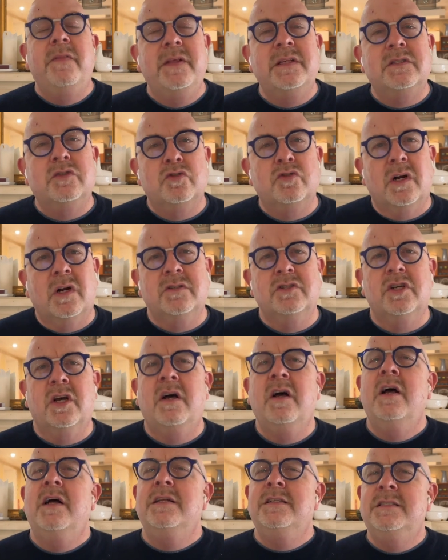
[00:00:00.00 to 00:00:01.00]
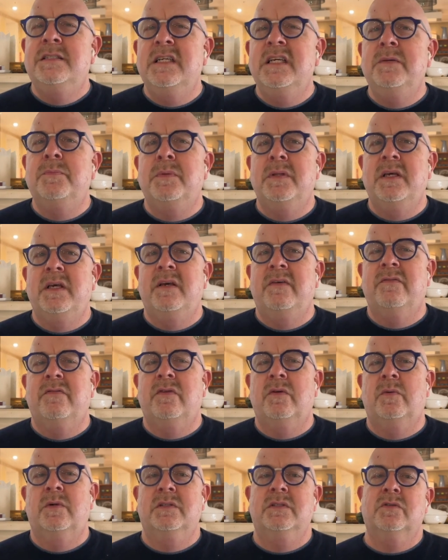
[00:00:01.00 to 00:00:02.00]
This structure deeply
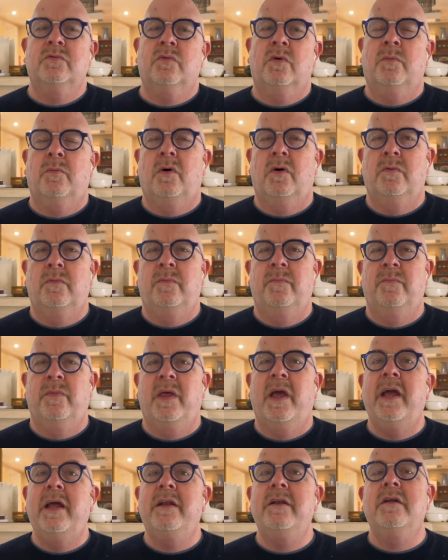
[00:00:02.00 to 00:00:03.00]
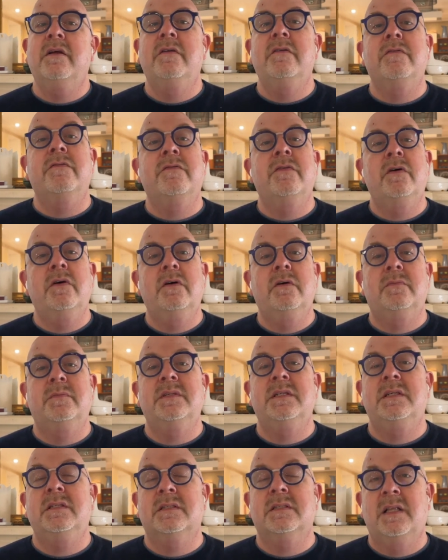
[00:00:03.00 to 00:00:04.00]
influenced Raymond and
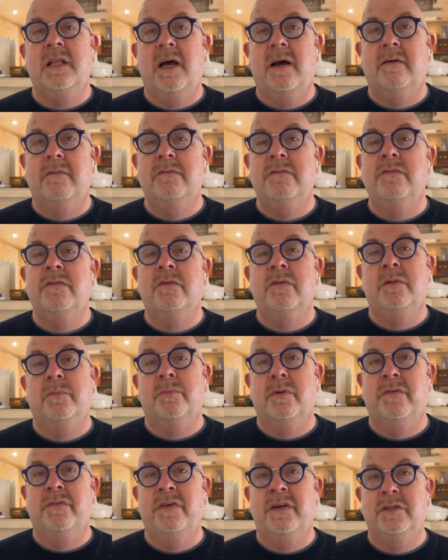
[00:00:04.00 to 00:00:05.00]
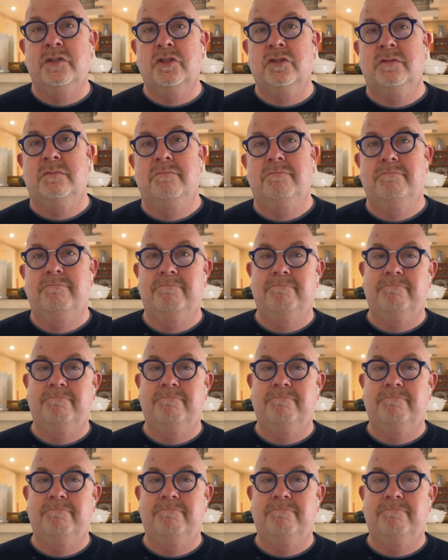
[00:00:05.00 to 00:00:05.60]
confirmed his love for the profession.